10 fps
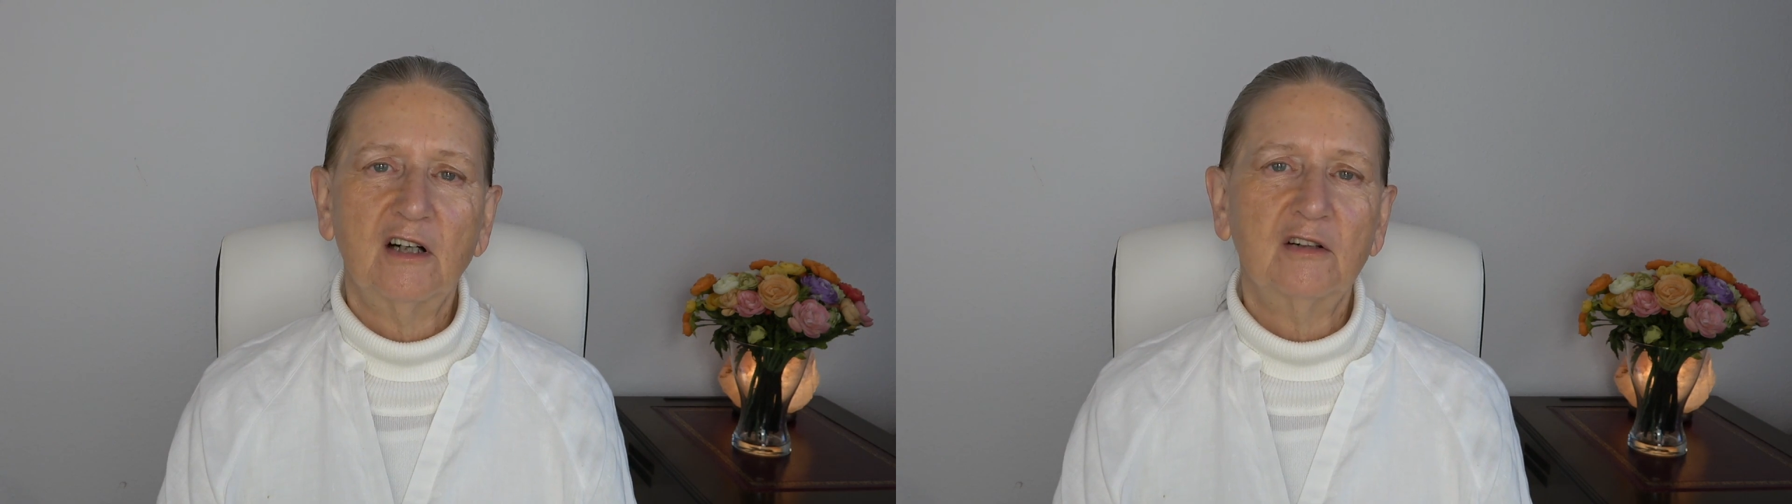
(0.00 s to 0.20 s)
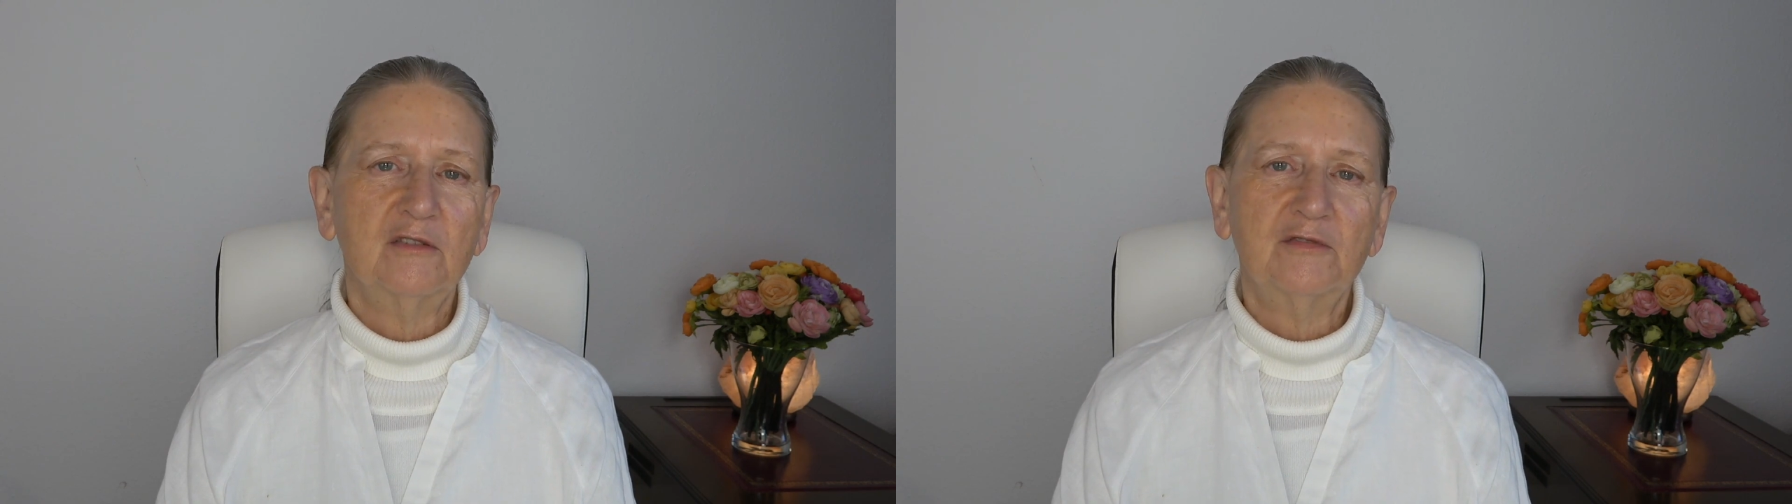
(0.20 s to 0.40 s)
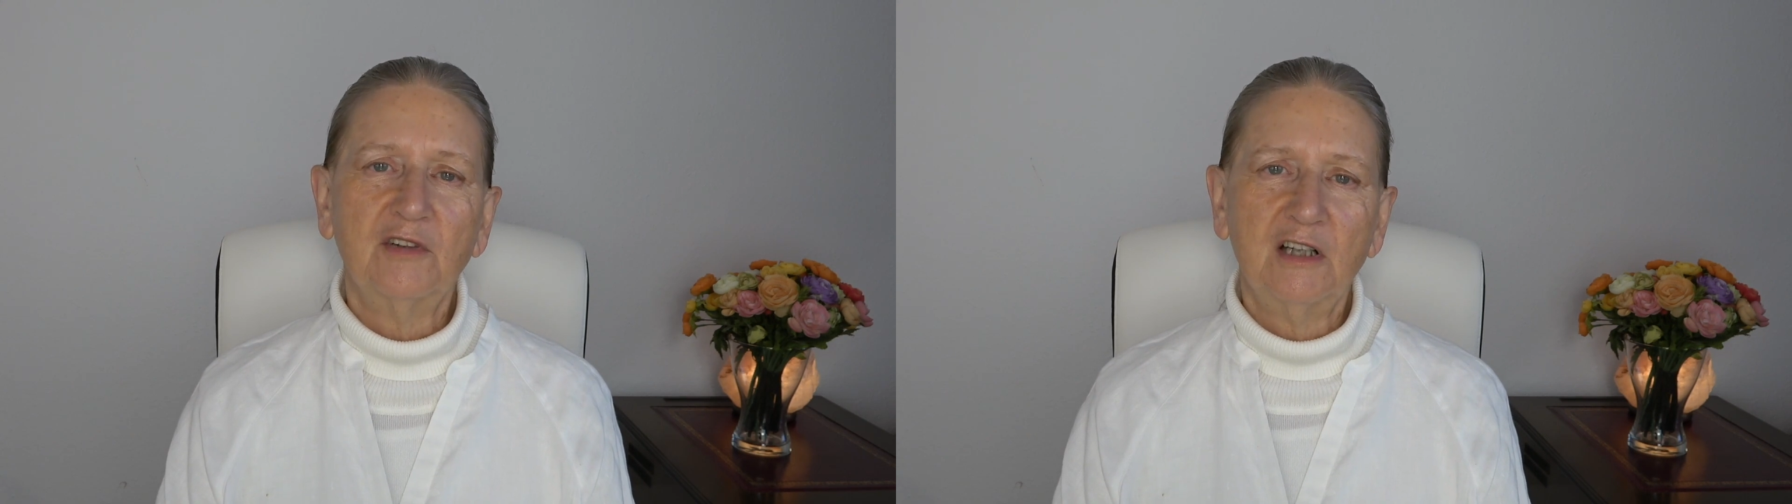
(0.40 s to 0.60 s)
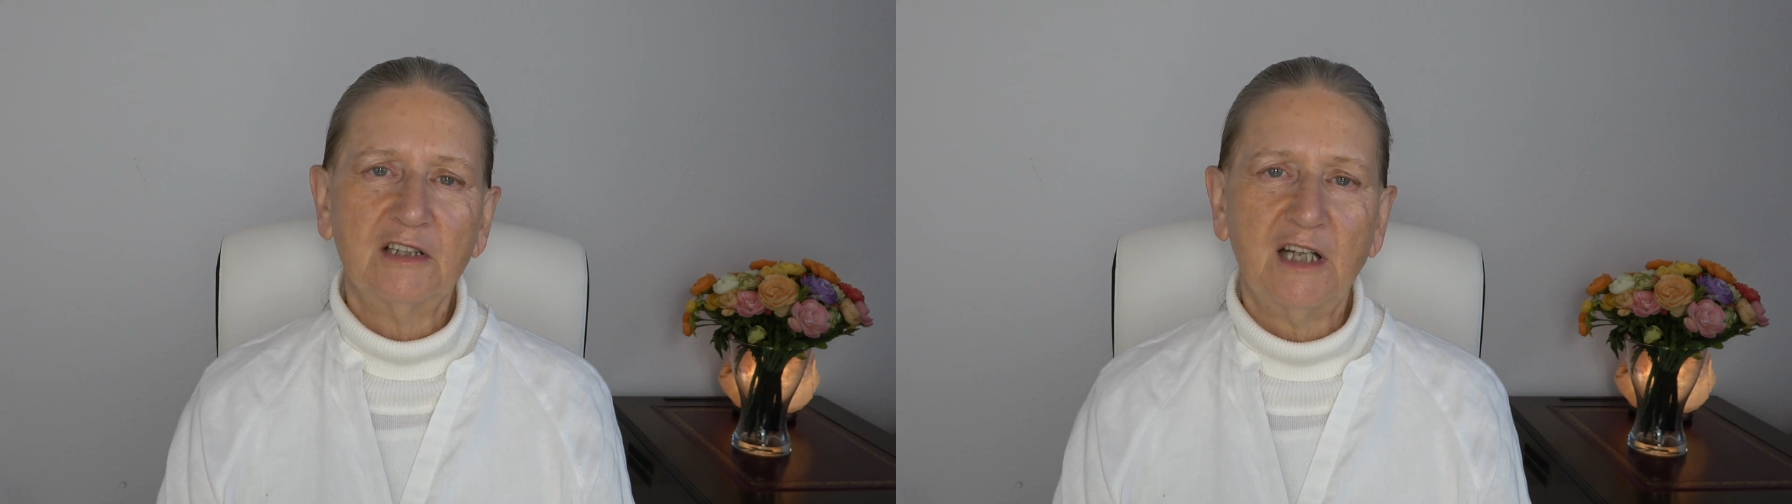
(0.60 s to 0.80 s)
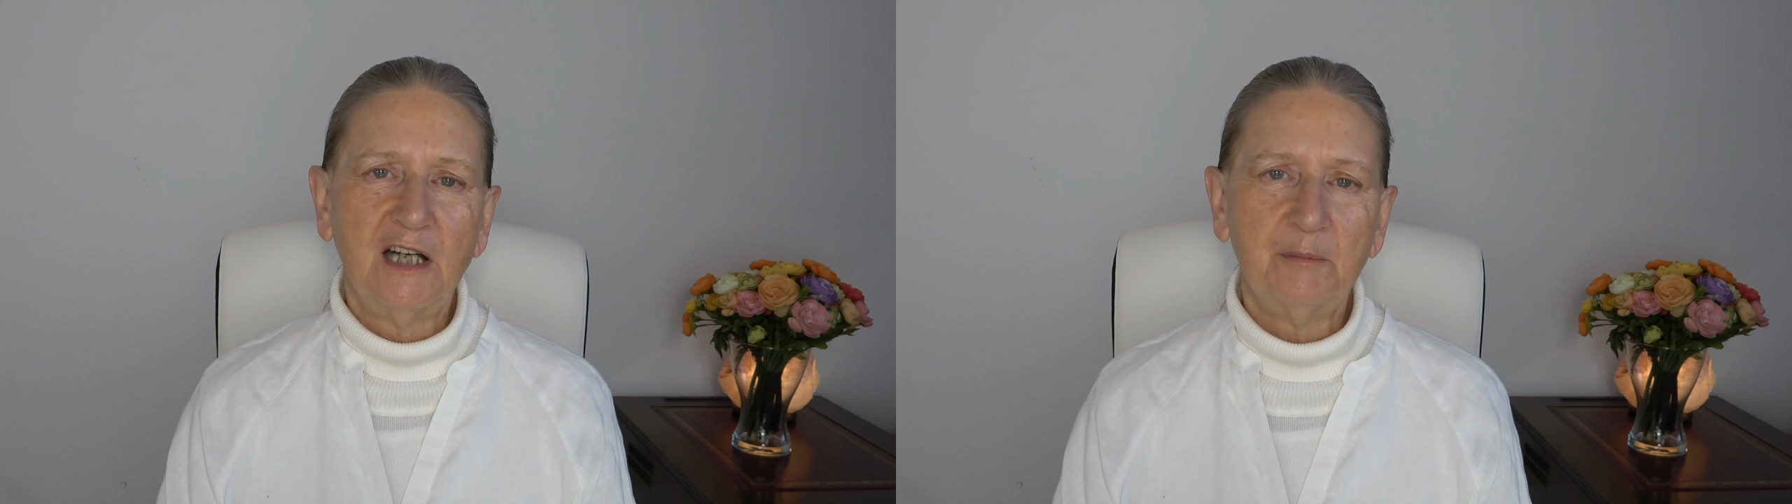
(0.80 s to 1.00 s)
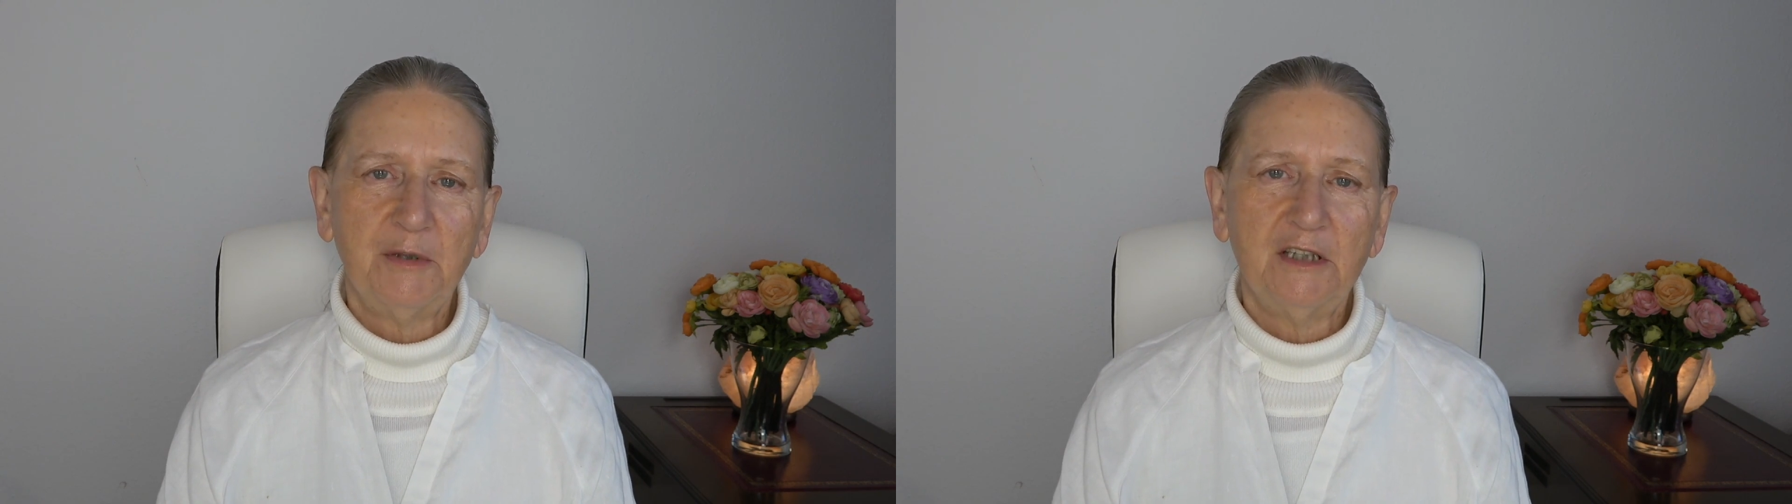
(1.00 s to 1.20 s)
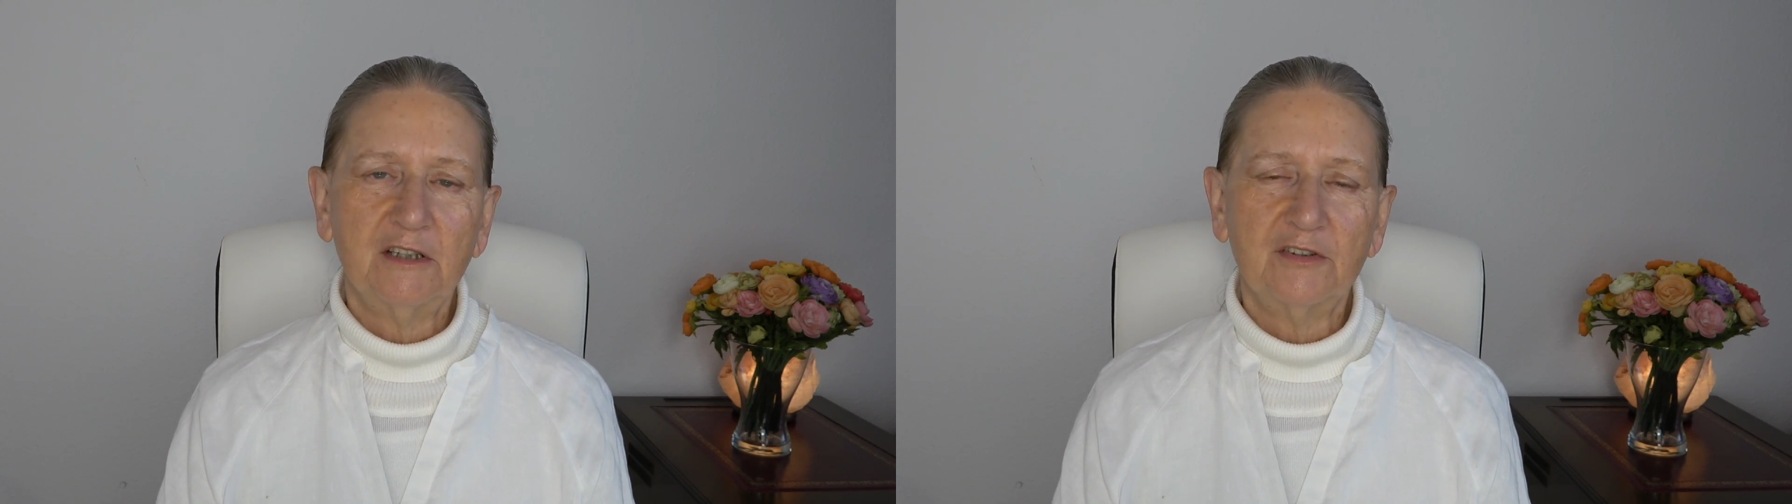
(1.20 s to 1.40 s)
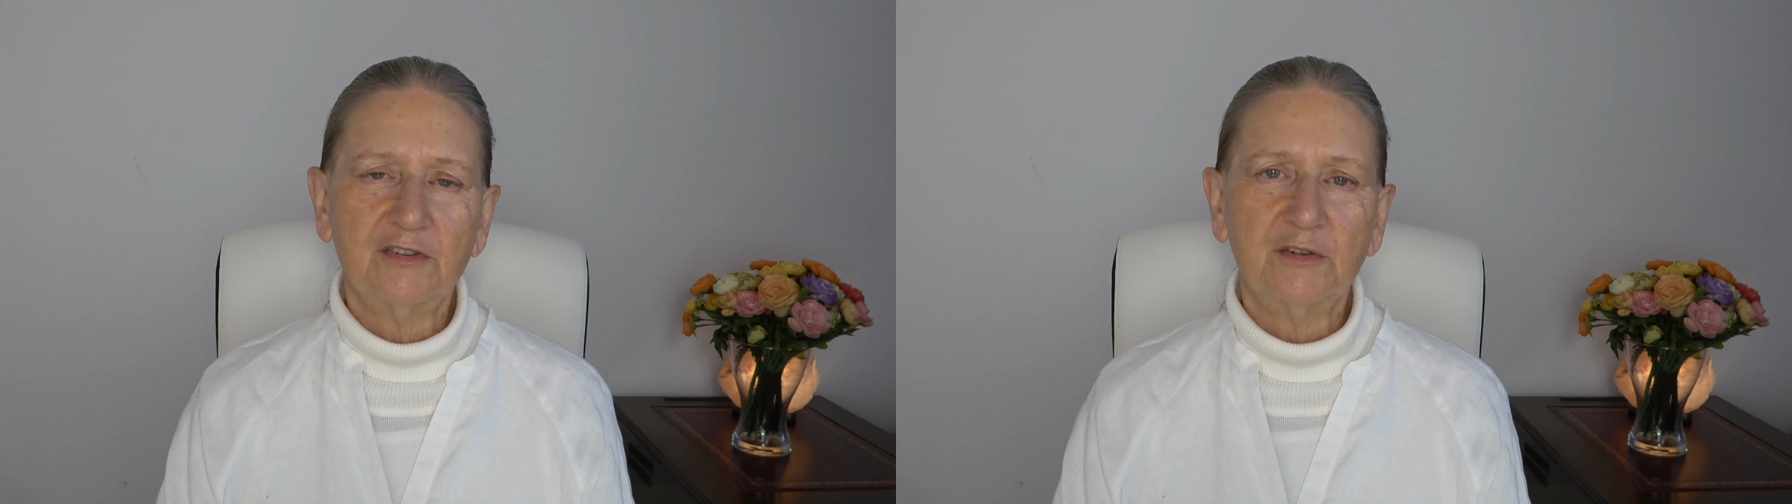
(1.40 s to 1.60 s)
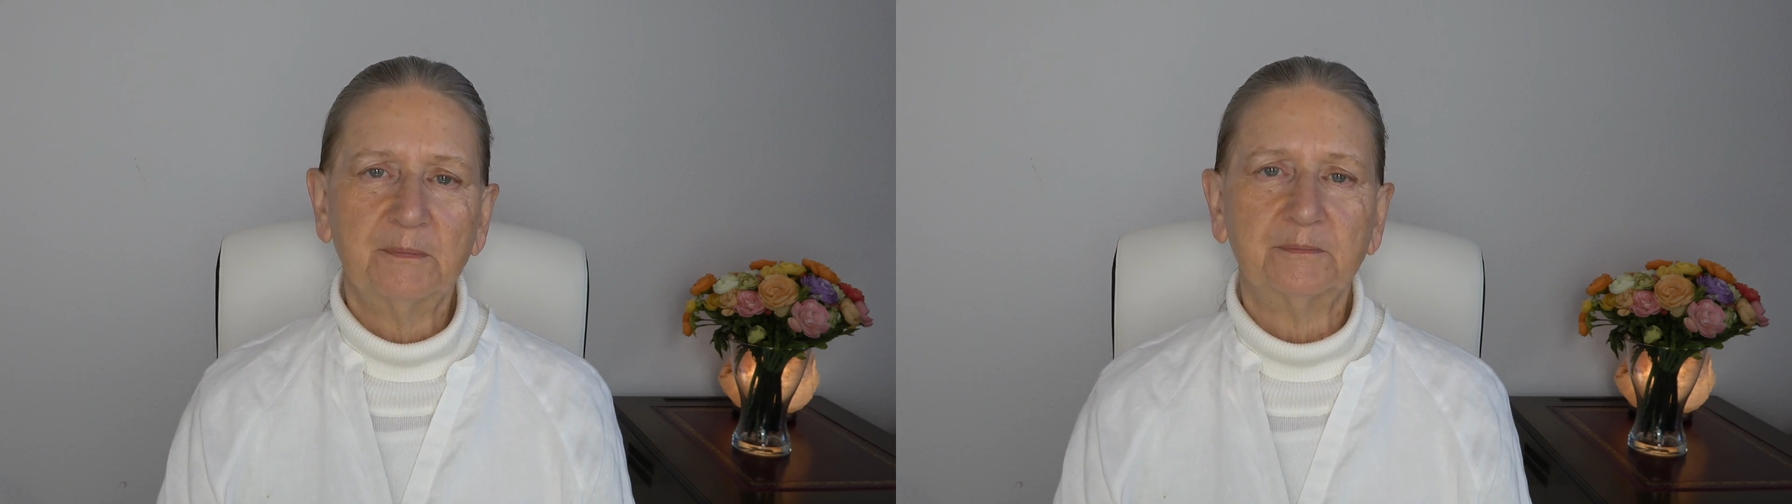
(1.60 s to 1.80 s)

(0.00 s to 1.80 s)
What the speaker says: of unhappiness.